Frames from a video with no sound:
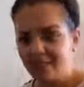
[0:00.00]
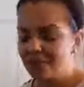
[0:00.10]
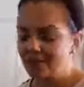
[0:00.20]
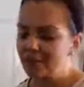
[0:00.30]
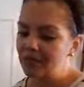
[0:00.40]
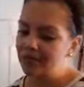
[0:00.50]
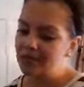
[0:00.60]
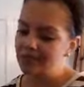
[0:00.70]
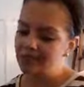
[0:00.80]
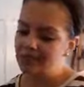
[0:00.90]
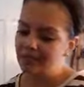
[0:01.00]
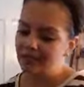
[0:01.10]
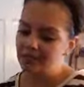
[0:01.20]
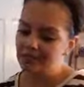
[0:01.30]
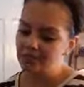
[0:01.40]
Sometimes it
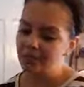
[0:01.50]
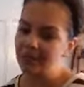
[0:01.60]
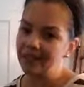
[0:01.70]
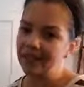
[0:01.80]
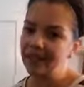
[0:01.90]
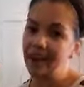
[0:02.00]
takes being